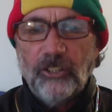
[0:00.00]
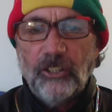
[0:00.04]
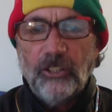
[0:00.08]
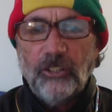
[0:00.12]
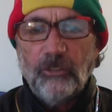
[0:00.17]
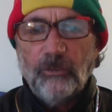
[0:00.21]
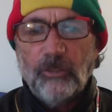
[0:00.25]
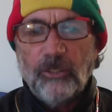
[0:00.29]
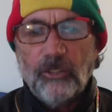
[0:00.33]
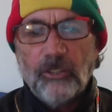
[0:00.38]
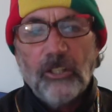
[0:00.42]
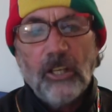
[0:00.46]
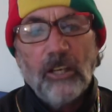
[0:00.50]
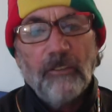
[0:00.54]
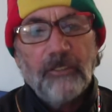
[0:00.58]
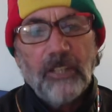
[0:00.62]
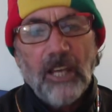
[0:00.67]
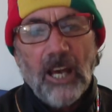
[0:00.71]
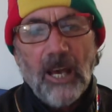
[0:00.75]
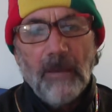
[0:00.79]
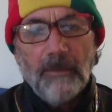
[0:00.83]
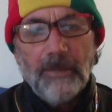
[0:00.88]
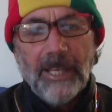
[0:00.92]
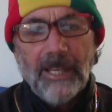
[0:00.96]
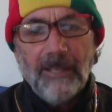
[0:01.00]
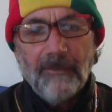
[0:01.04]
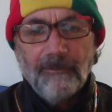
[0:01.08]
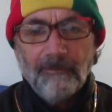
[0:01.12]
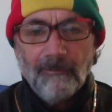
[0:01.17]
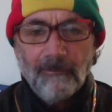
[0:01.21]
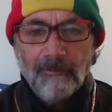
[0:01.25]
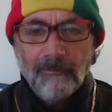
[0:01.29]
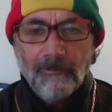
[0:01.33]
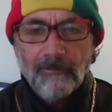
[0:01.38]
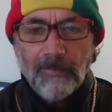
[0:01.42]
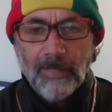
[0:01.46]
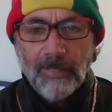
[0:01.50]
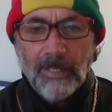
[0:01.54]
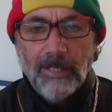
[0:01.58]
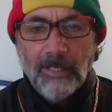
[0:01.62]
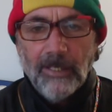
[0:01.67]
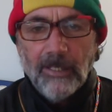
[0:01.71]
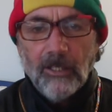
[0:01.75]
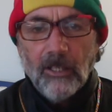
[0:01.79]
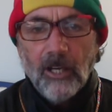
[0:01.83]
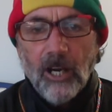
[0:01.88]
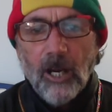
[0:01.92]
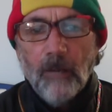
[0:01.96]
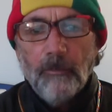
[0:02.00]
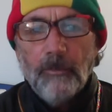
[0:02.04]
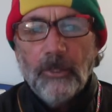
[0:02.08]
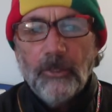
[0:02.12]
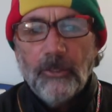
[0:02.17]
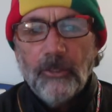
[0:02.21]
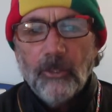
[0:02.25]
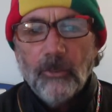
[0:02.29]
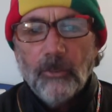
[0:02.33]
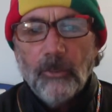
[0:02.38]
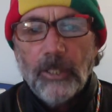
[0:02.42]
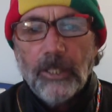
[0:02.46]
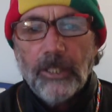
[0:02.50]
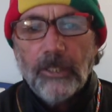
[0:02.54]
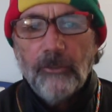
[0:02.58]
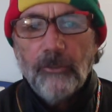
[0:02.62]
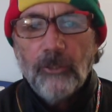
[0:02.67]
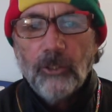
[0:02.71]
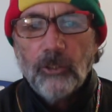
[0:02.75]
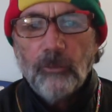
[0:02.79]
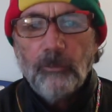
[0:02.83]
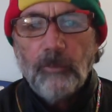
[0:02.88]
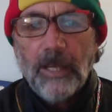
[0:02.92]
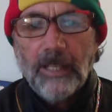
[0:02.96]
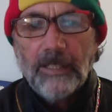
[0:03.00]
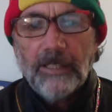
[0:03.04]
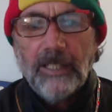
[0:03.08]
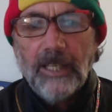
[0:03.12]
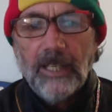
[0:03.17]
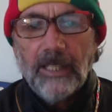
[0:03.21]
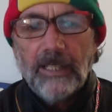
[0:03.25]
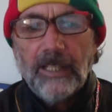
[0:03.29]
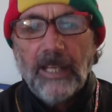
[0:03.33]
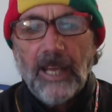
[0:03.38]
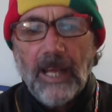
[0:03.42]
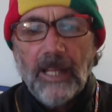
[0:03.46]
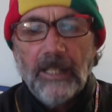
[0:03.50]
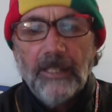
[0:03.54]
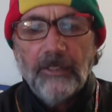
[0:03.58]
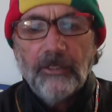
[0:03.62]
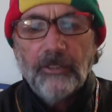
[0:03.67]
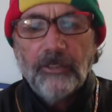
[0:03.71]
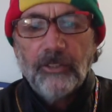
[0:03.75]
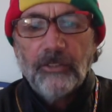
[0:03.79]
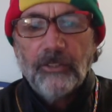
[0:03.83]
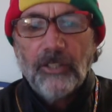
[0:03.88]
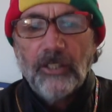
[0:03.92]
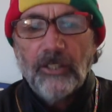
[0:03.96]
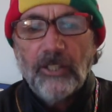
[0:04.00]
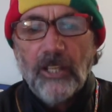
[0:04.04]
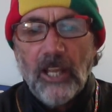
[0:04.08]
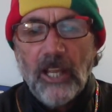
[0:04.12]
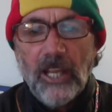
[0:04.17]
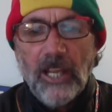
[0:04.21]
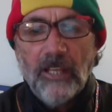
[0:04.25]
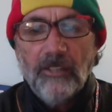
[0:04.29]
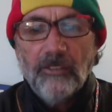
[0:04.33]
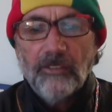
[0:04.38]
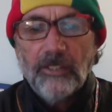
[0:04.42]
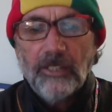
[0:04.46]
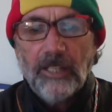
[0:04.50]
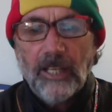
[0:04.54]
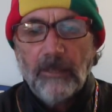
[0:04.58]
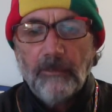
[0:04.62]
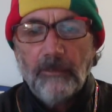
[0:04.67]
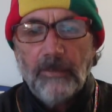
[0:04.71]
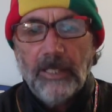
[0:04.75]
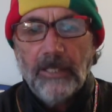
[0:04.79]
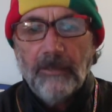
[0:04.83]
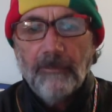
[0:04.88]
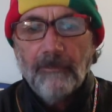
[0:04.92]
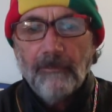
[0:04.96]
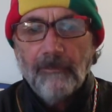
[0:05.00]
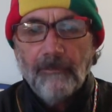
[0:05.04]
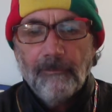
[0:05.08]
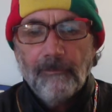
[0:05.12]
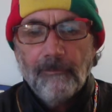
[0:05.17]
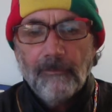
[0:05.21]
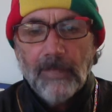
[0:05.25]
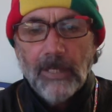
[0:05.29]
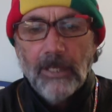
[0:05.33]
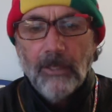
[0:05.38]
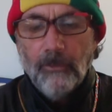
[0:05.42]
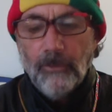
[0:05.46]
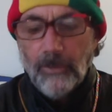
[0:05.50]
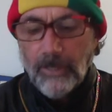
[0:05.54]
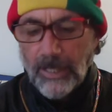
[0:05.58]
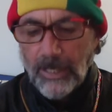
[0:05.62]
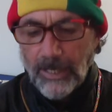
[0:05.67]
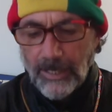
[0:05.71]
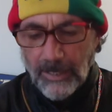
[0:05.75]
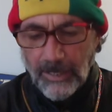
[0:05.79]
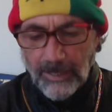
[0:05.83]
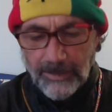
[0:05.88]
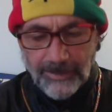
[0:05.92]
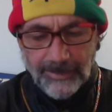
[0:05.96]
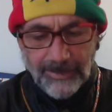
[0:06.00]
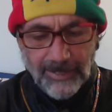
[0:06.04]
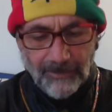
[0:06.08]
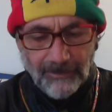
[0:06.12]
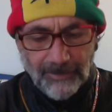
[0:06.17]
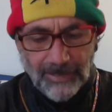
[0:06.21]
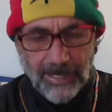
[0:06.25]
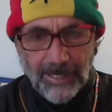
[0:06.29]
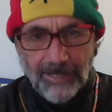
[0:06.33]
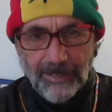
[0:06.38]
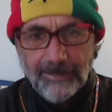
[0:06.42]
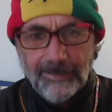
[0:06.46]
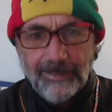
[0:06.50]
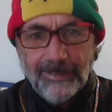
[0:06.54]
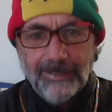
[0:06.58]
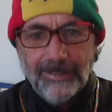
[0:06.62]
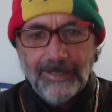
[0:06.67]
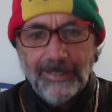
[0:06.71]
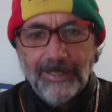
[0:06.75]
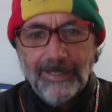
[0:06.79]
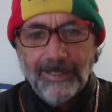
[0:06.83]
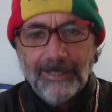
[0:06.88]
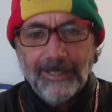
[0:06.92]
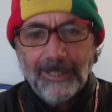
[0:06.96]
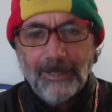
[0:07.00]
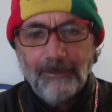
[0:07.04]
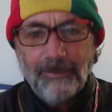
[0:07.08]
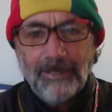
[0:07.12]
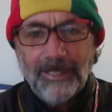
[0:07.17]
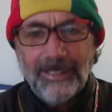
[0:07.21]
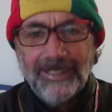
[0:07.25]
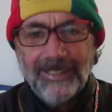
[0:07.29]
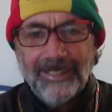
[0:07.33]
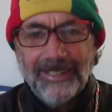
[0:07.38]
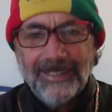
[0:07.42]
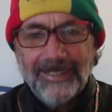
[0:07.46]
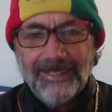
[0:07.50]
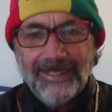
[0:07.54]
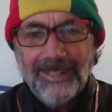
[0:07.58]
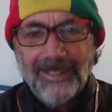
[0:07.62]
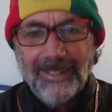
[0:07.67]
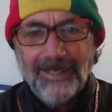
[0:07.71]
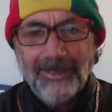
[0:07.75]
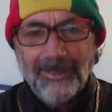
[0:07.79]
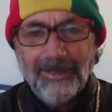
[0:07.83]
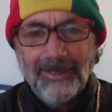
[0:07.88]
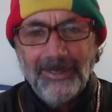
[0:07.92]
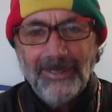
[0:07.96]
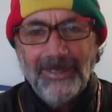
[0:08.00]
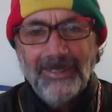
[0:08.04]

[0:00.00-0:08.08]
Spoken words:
Jesus was a tough guy, man. Carpenter, what can you expect? He had calluses on your hands, like me. Well, I just have calluses here because I play the guitar.